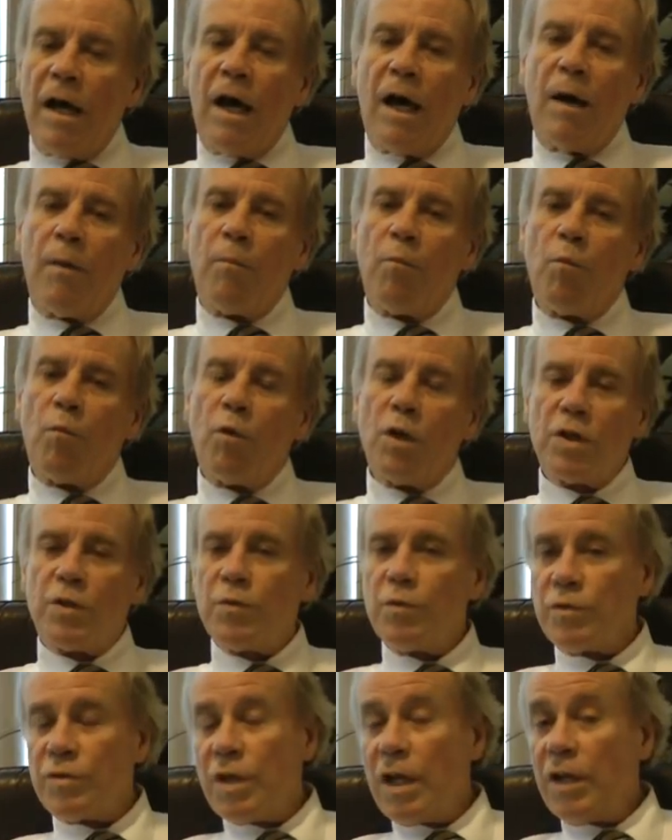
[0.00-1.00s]
um,
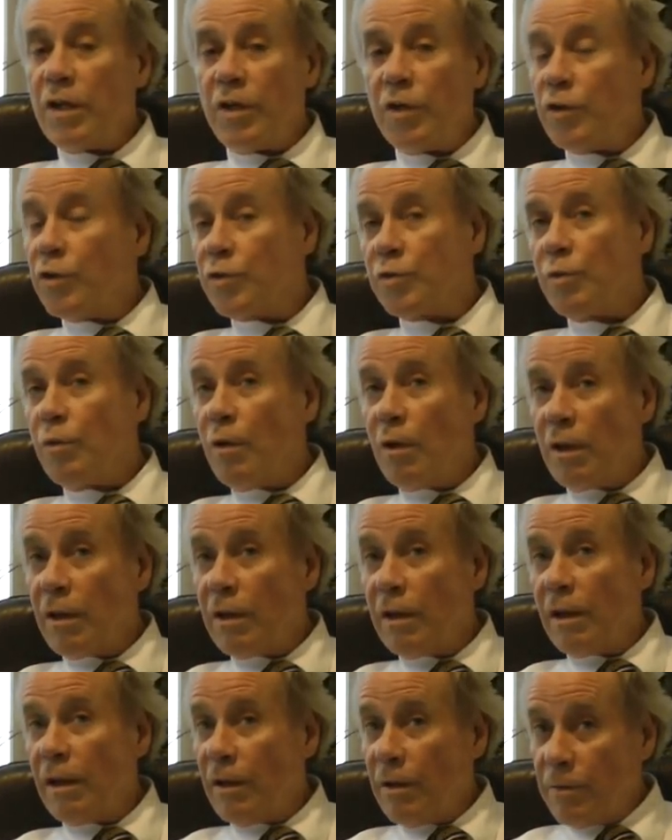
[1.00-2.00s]
which was
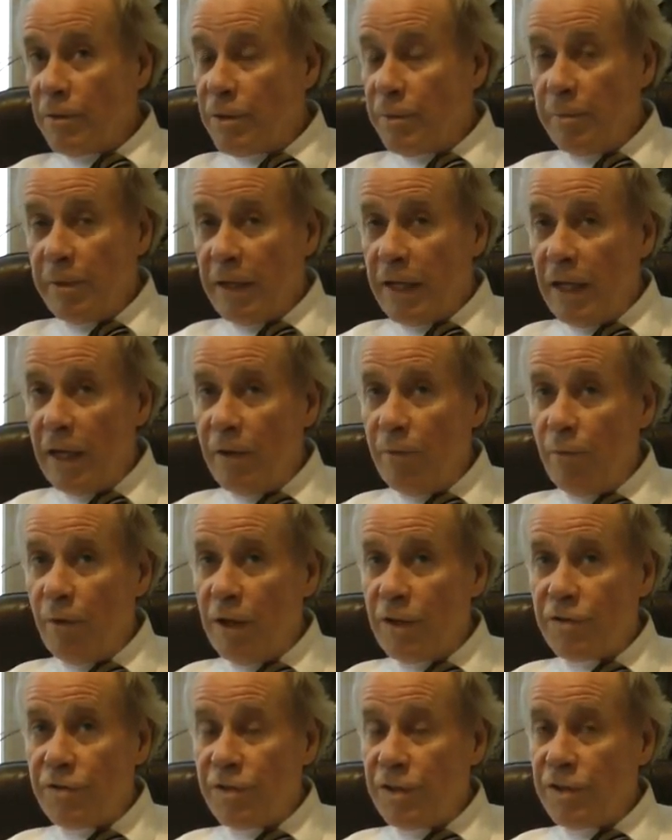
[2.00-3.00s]
unusual uh, to begin
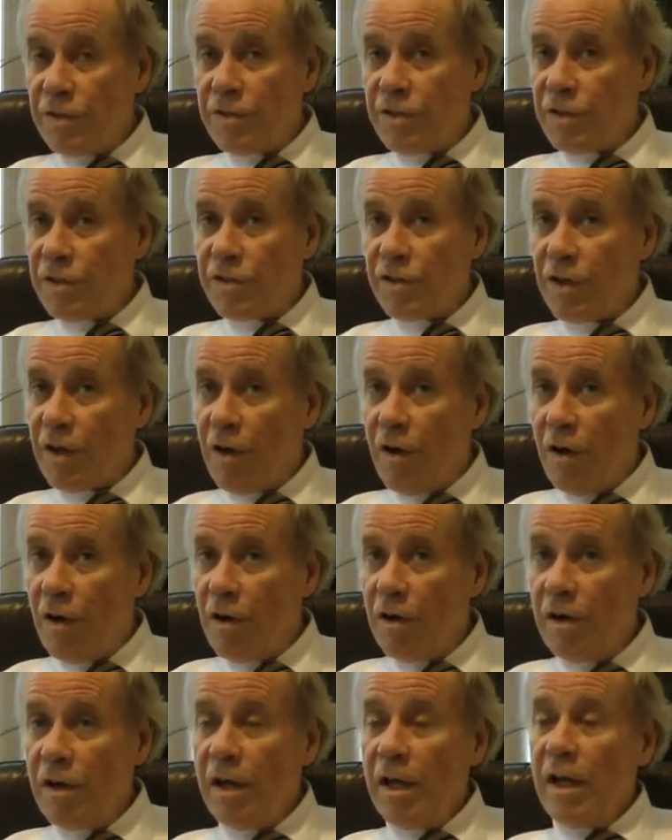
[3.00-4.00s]
with since this
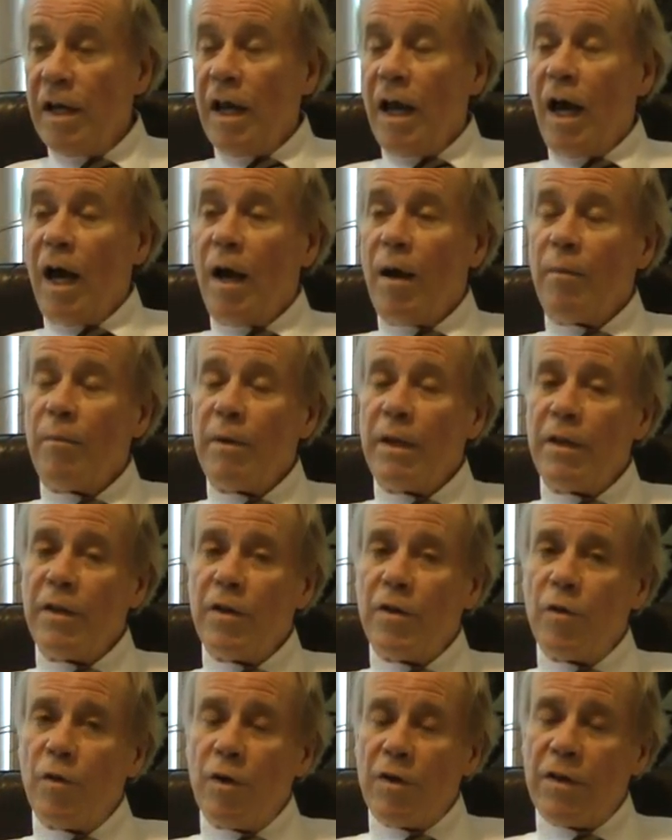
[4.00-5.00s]
occurred um, in
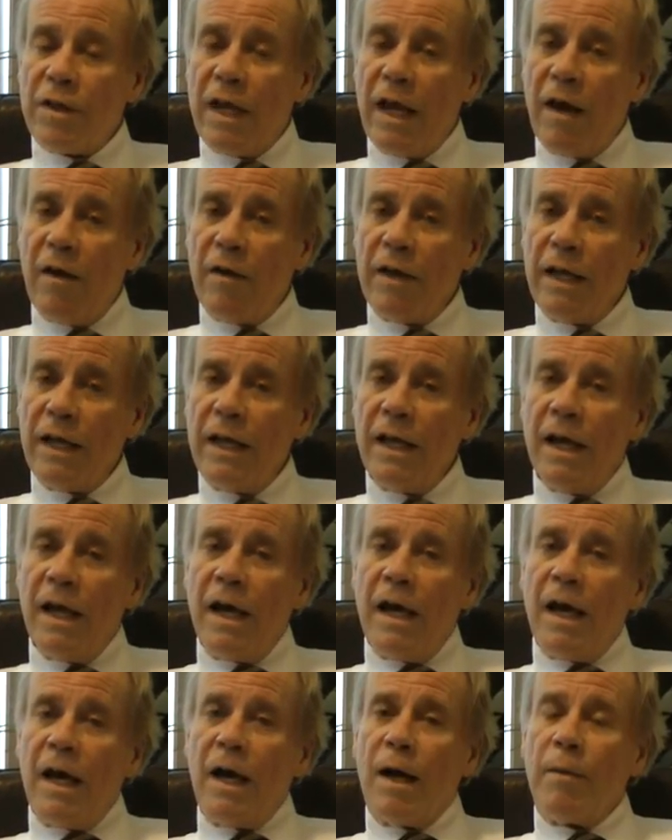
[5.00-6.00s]
the North County.
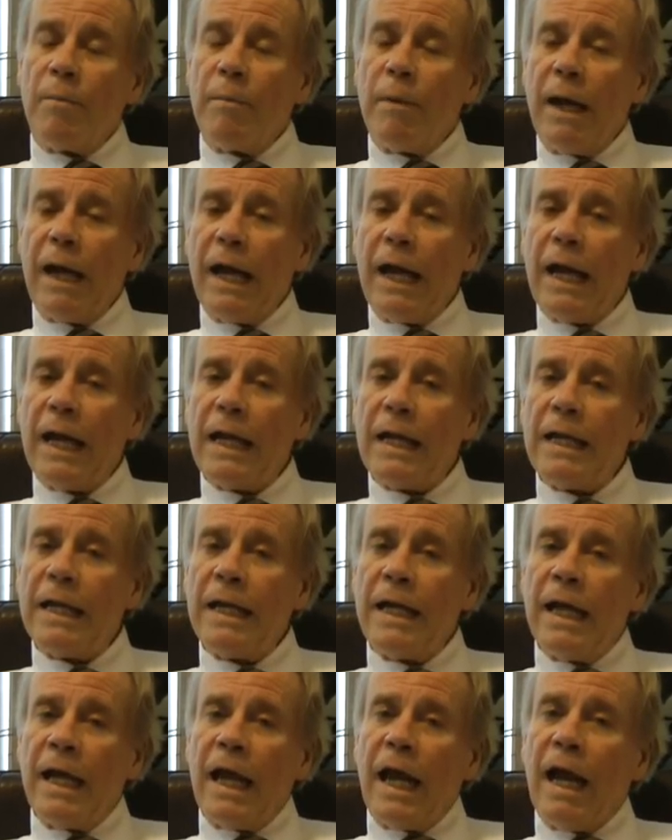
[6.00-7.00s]
Um, and
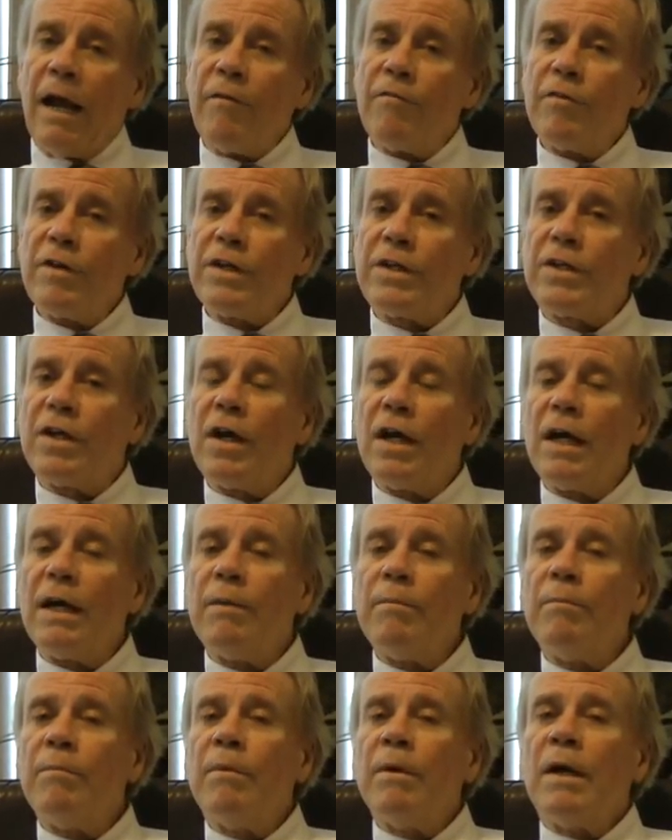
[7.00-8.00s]
every
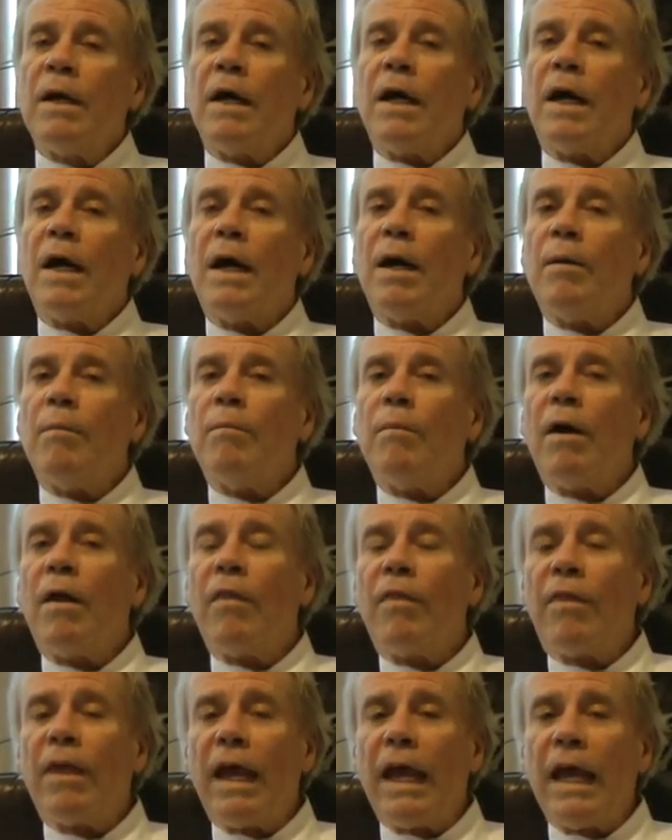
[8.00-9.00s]
time um,
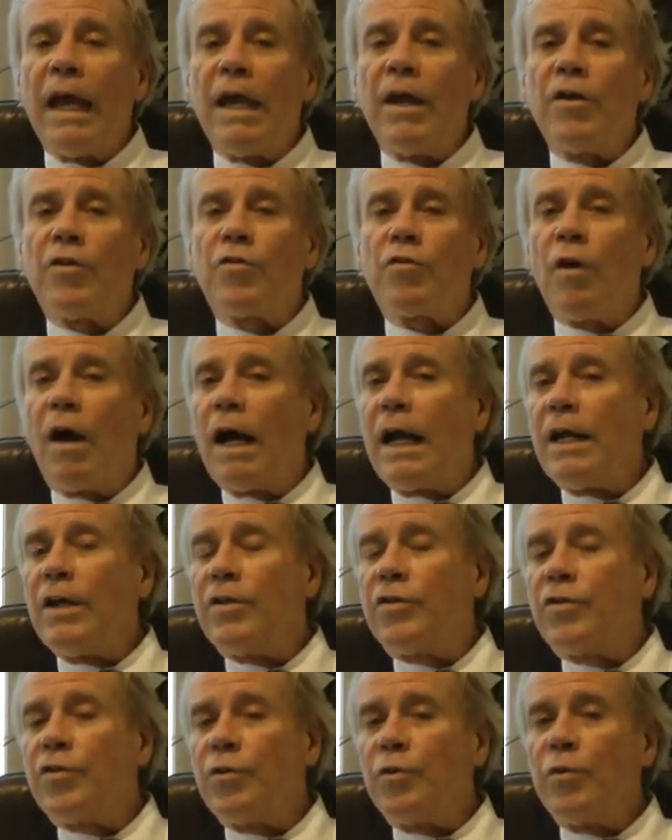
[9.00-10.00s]
they
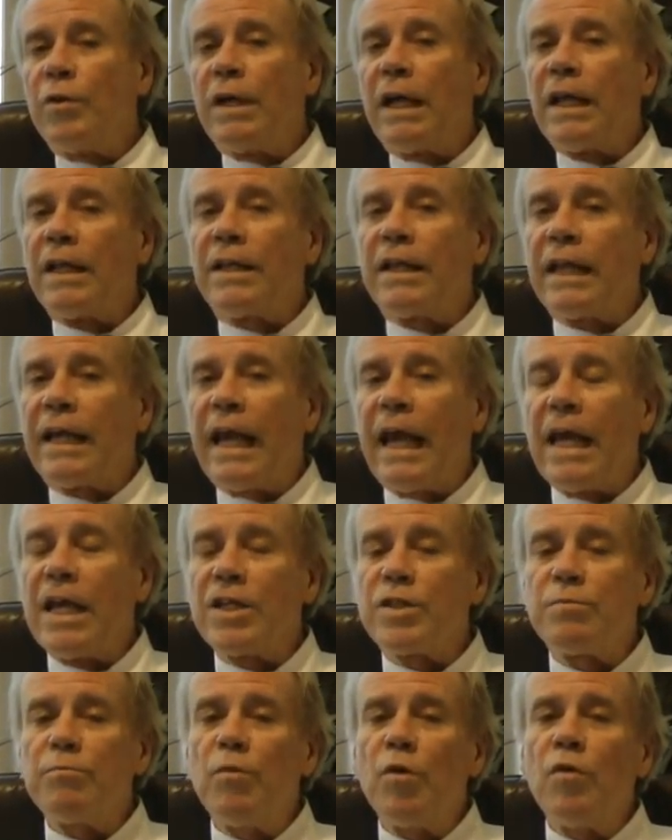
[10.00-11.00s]
tried to get the
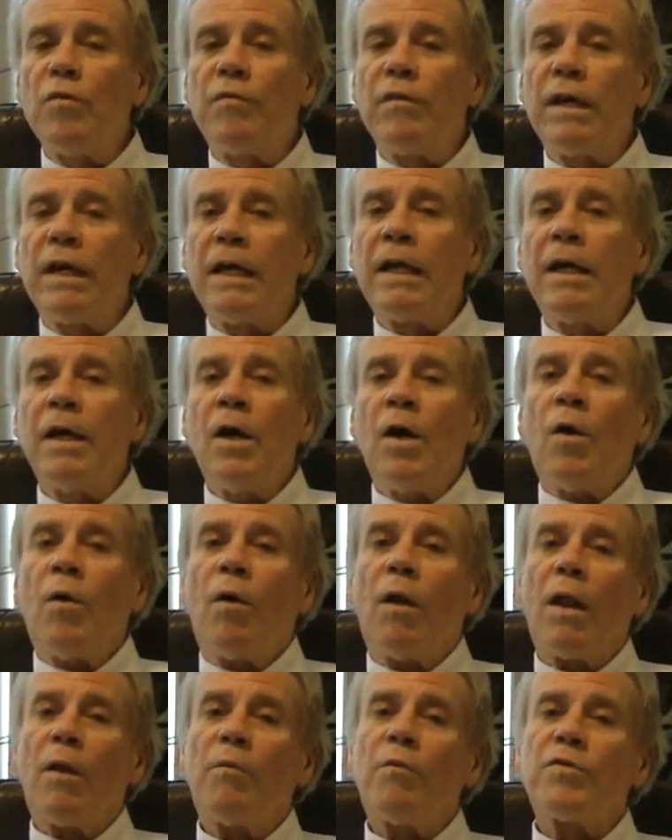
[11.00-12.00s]
case moving,
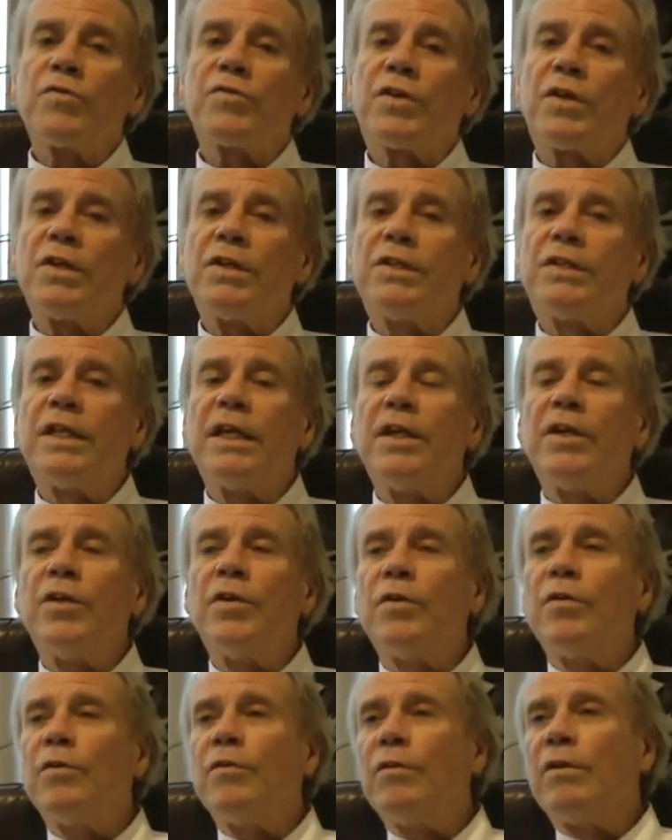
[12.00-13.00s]
well, it was
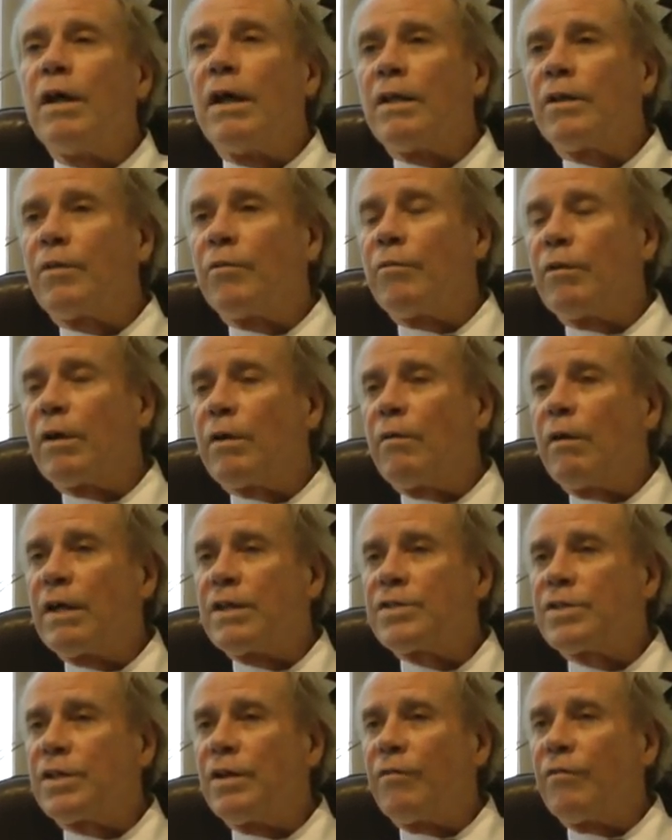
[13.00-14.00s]
continued at the
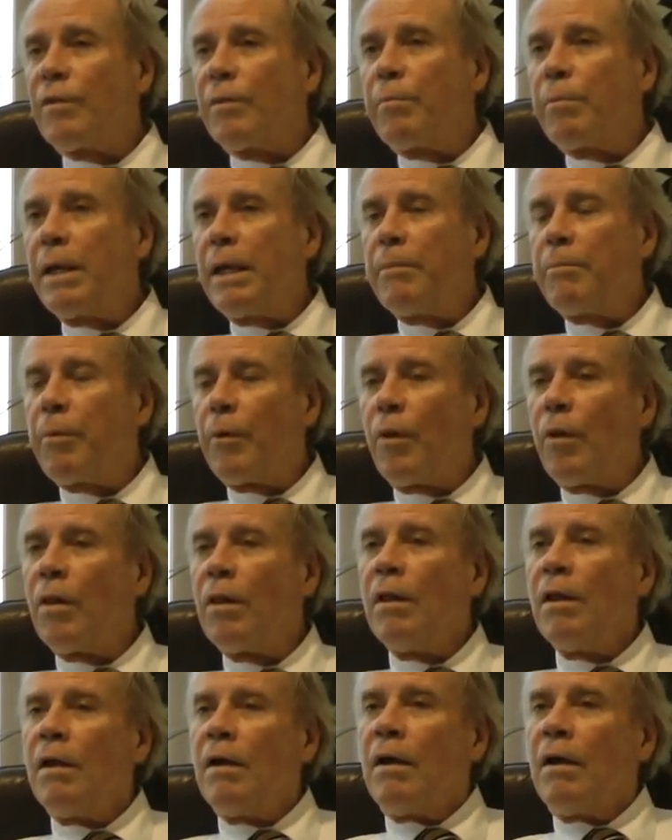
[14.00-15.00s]
request of the people